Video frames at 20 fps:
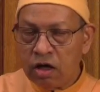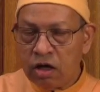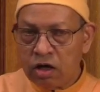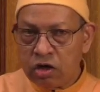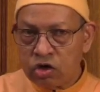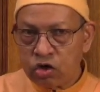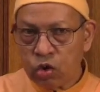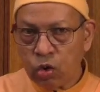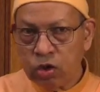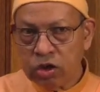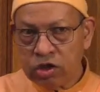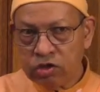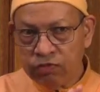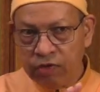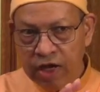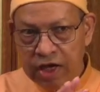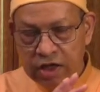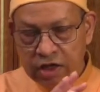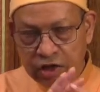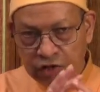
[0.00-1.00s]
so it is
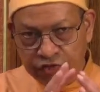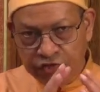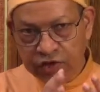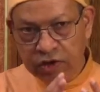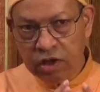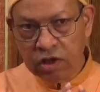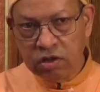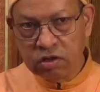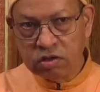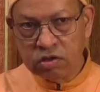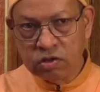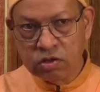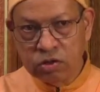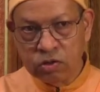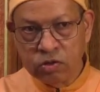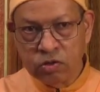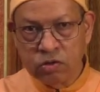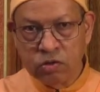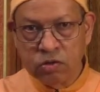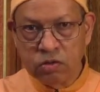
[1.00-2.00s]
very difficult
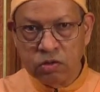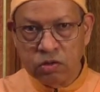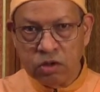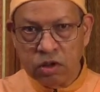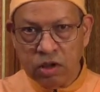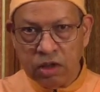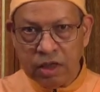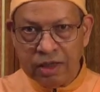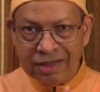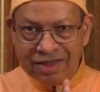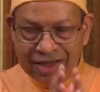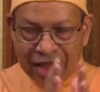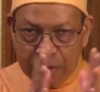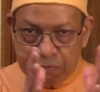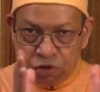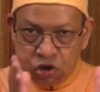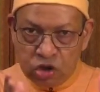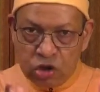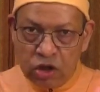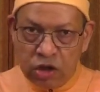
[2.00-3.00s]
to
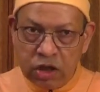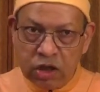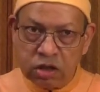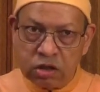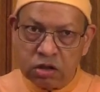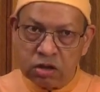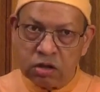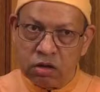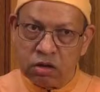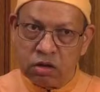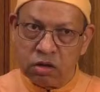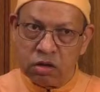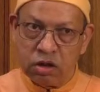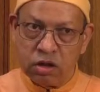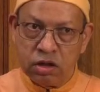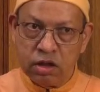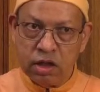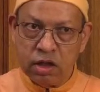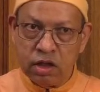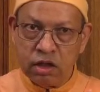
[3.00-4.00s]
encapsulate
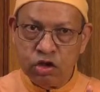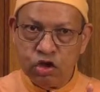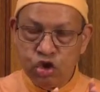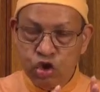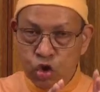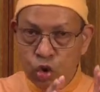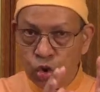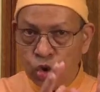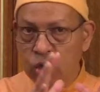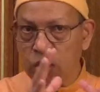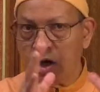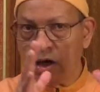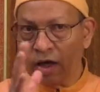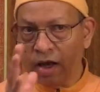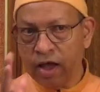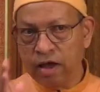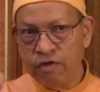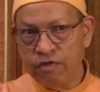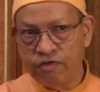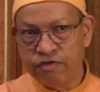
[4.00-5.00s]
their yoga
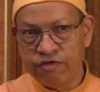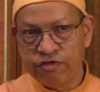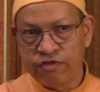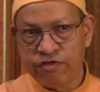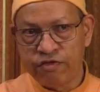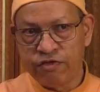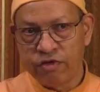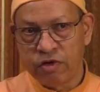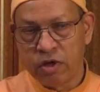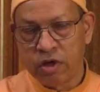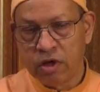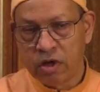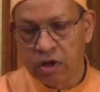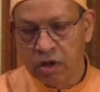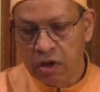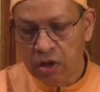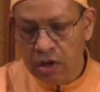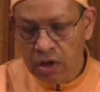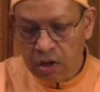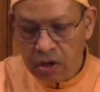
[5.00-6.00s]
life
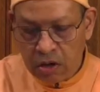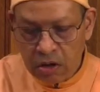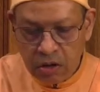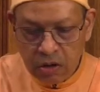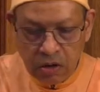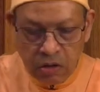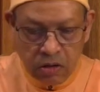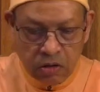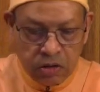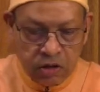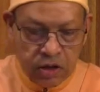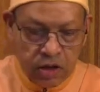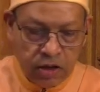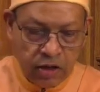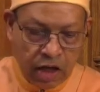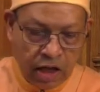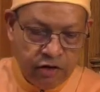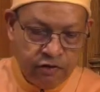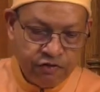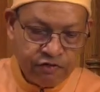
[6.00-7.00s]
or their
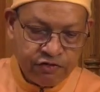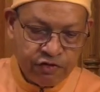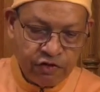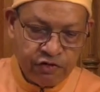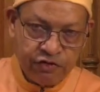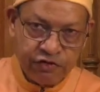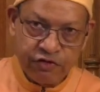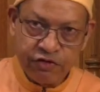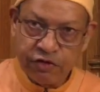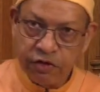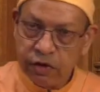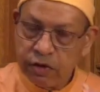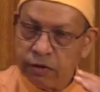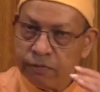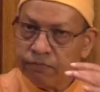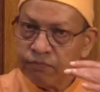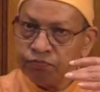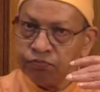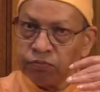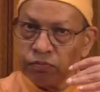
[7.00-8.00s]
life of
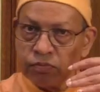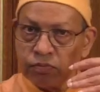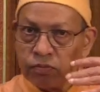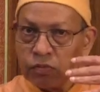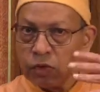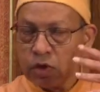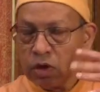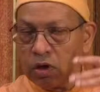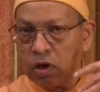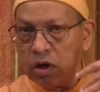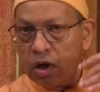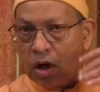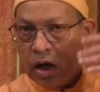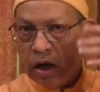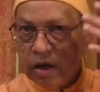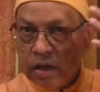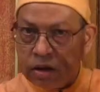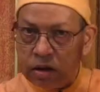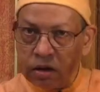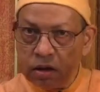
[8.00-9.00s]
a
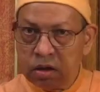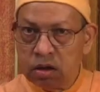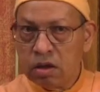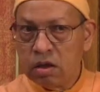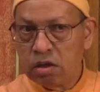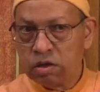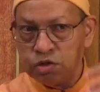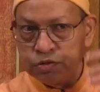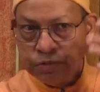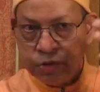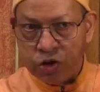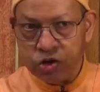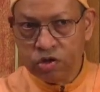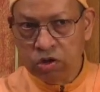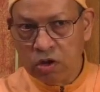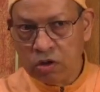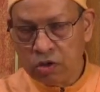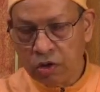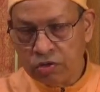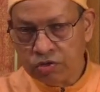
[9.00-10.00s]
higher
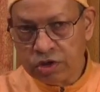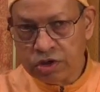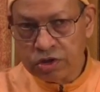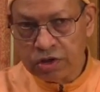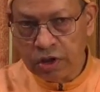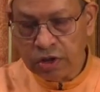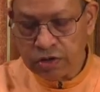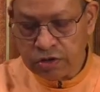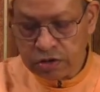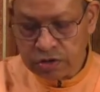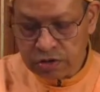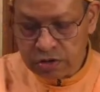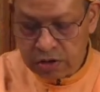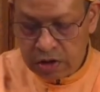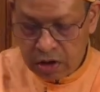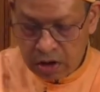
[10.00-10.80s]
spiritual consciousness.